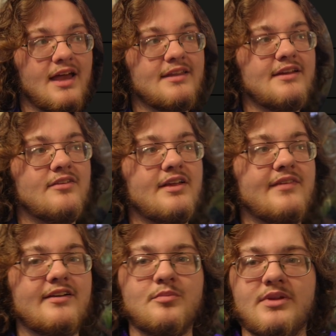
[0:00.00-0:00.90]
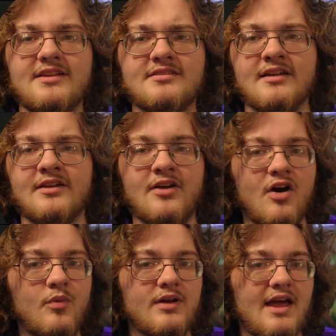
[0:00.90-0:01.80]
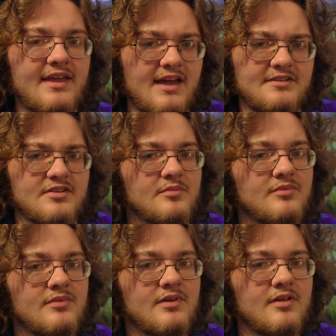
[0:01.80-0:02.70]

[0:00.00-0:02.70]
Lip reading: and they don't even have a place to go when I catch them.